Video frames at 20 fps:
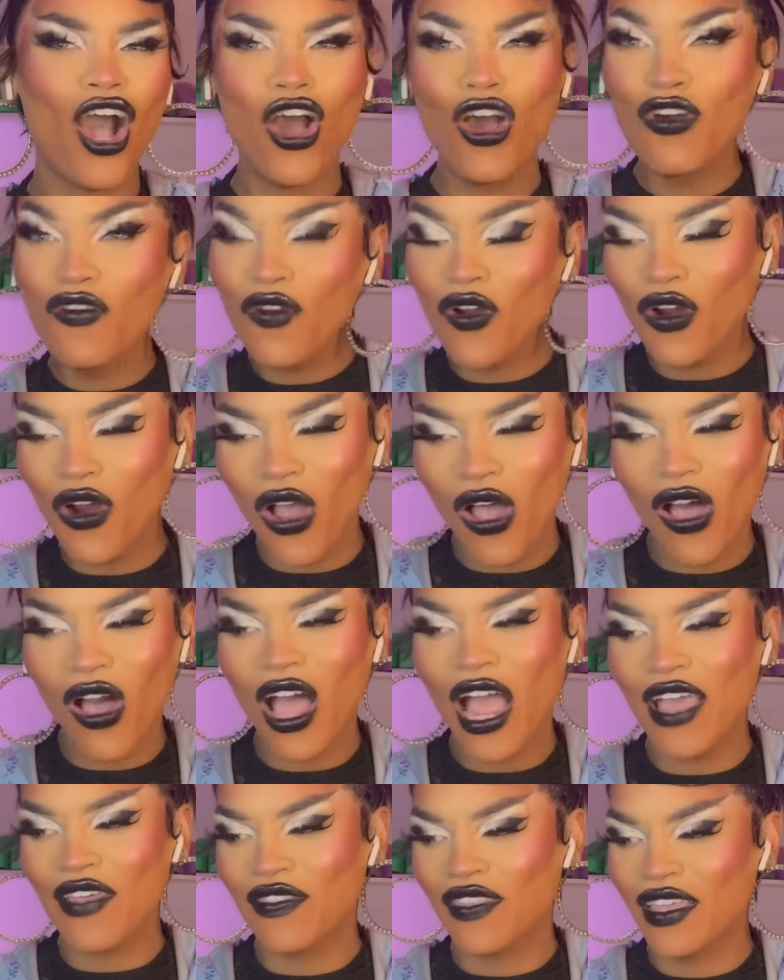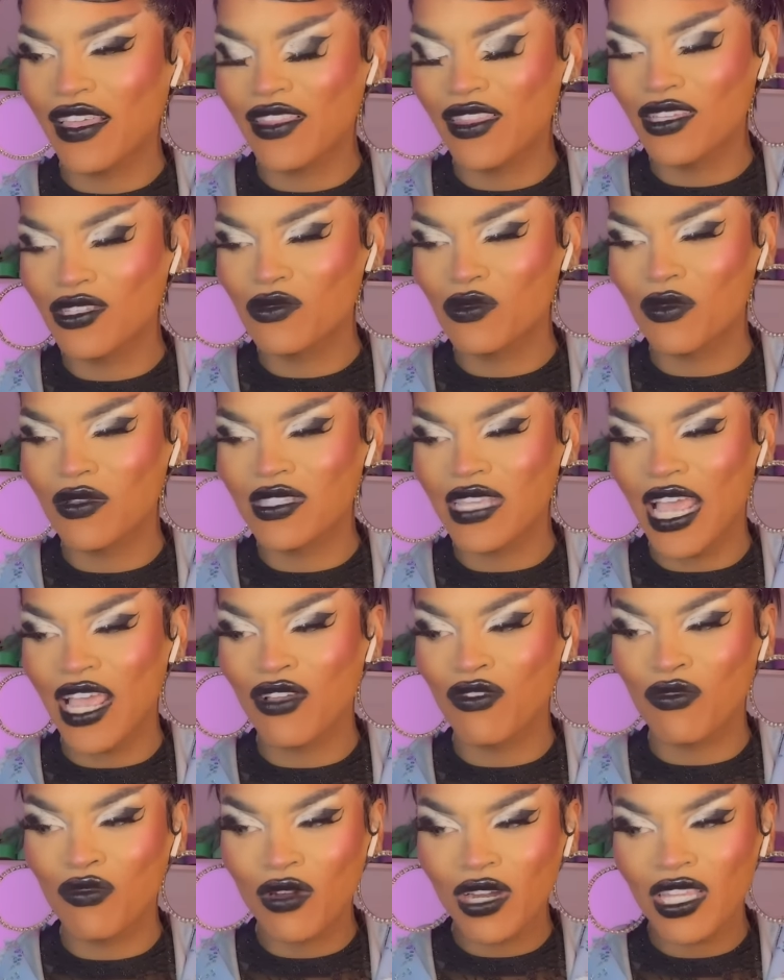Overall, I think this was a
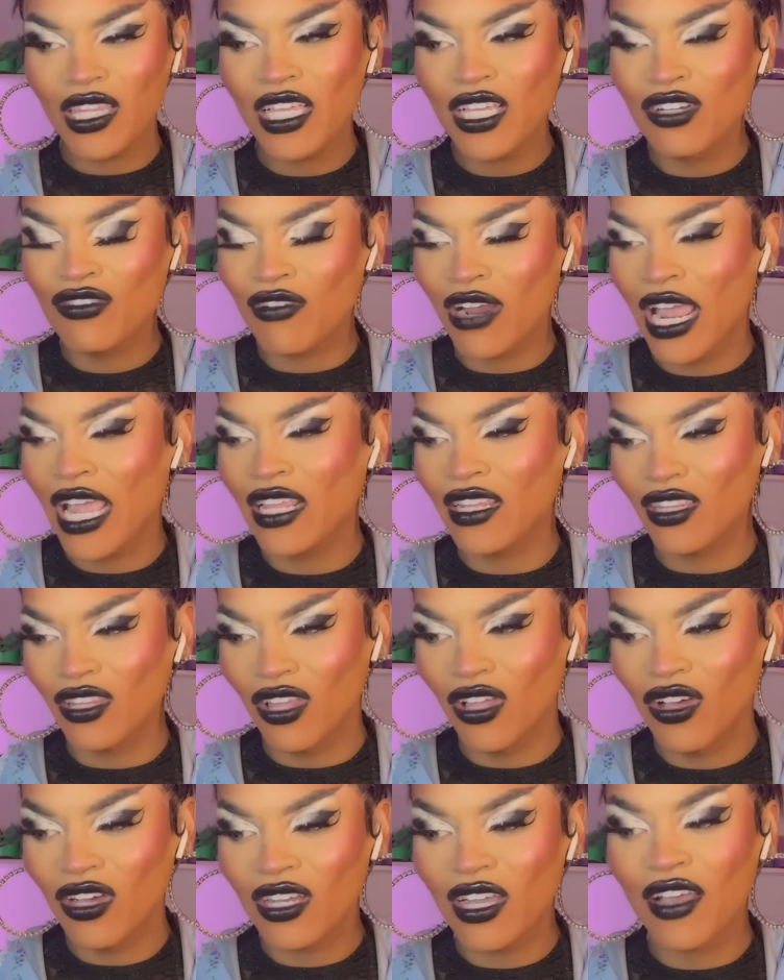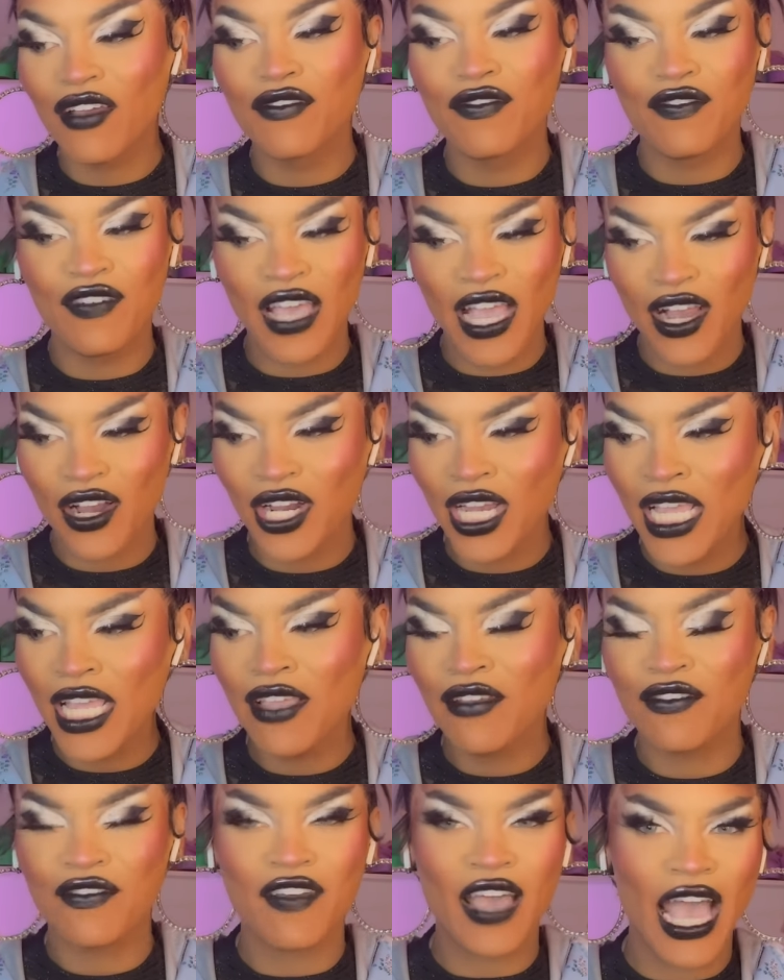really great look,
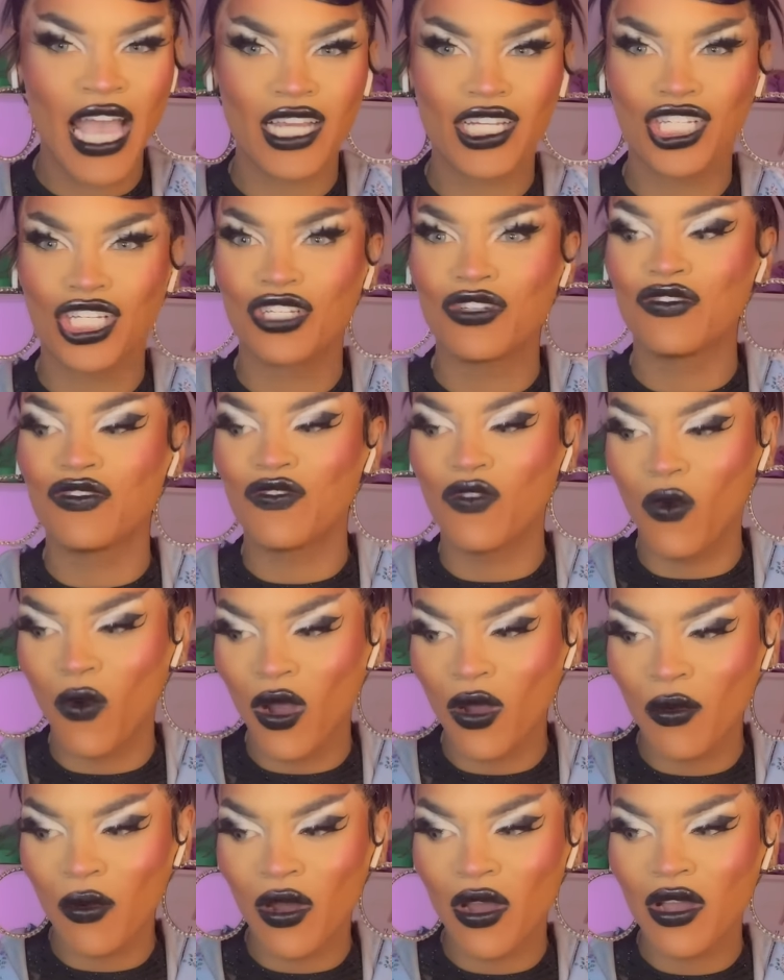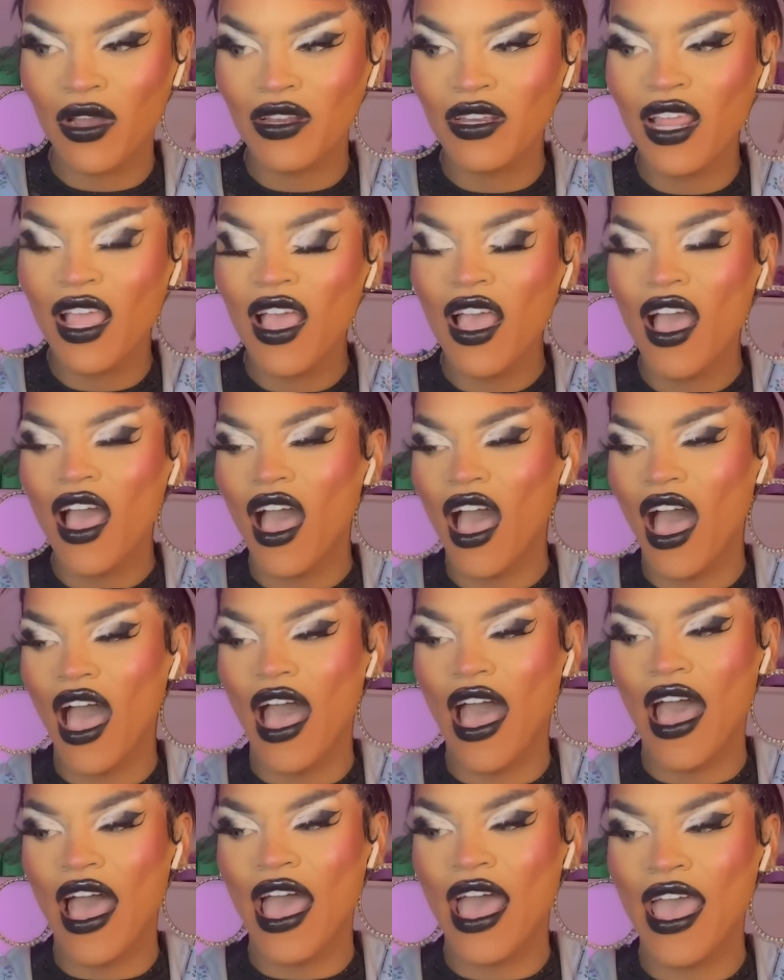very fashion forward.
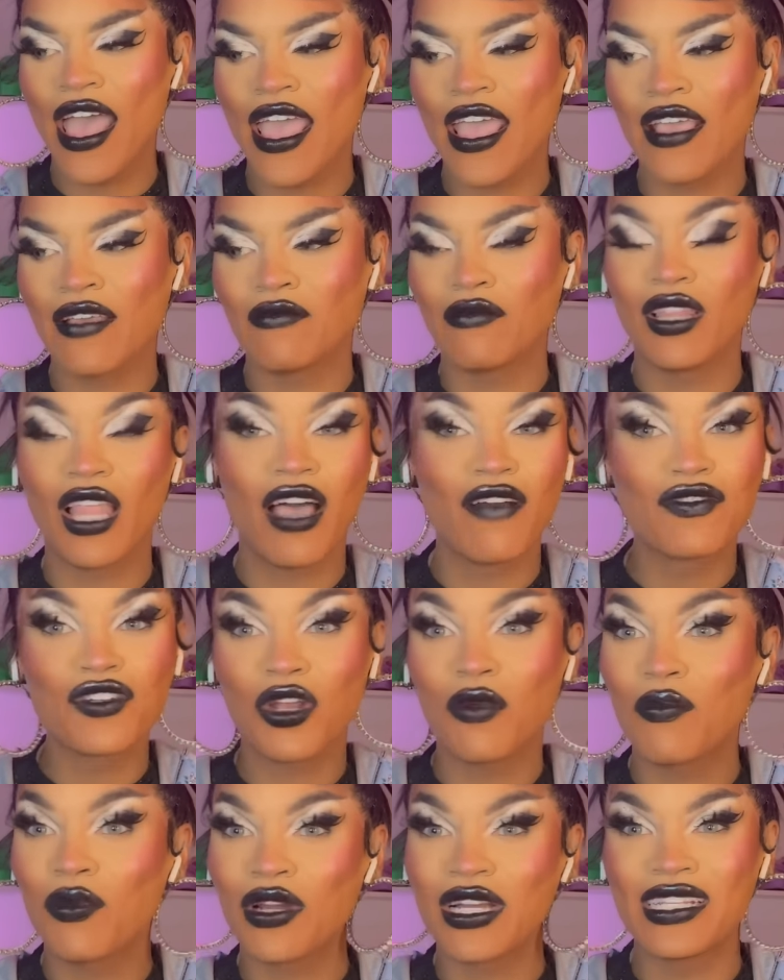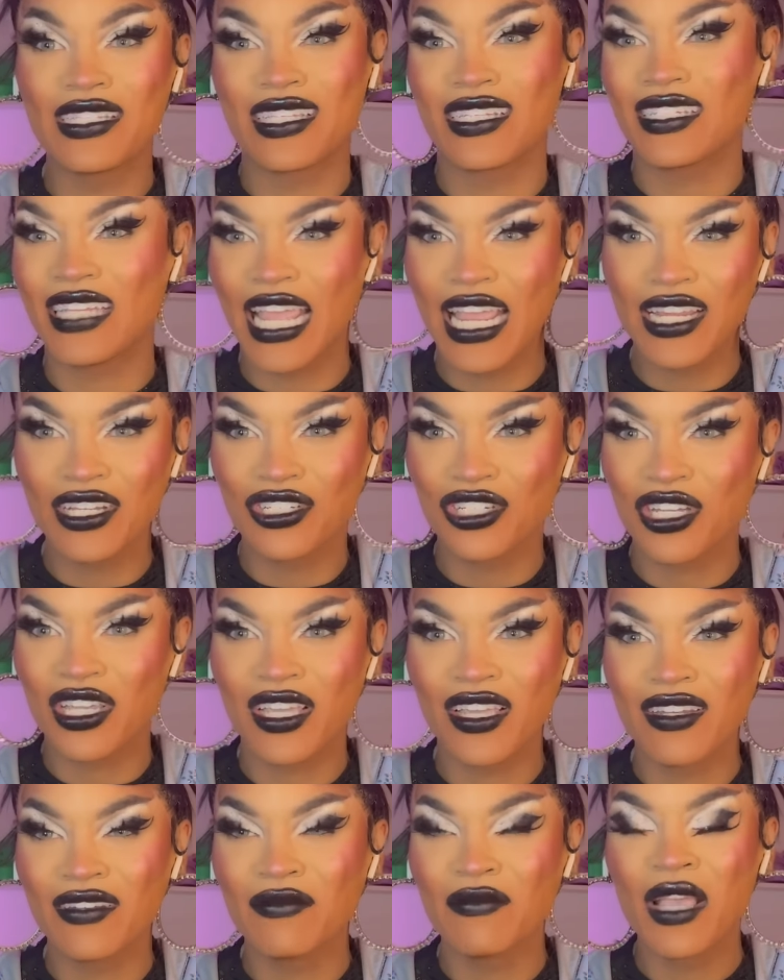I loved her
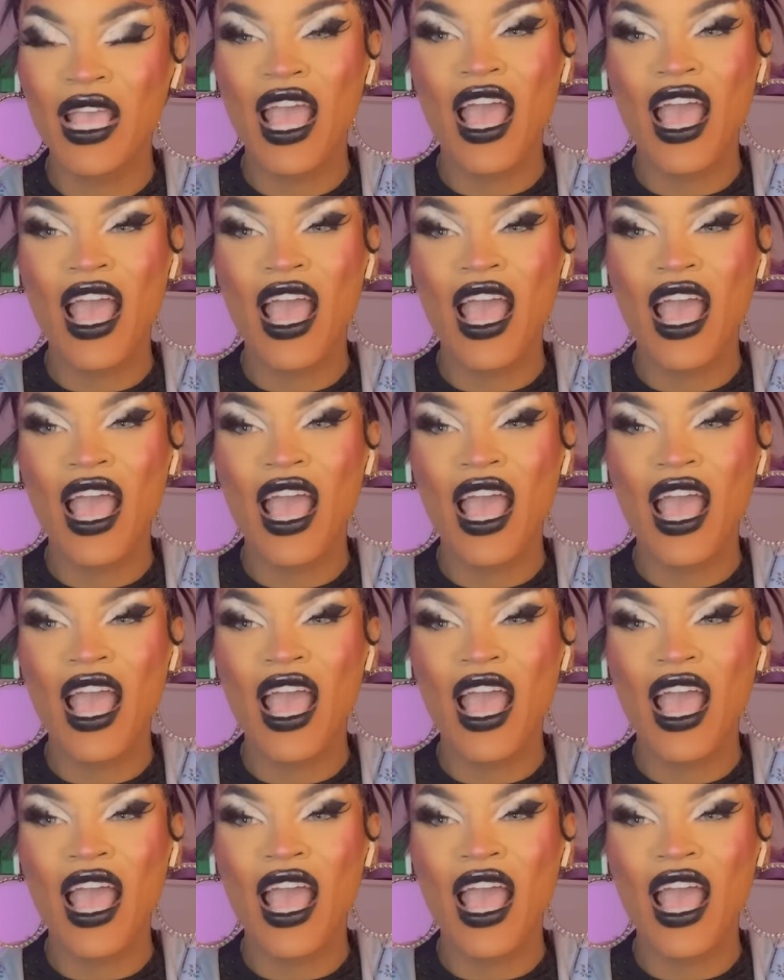presentation.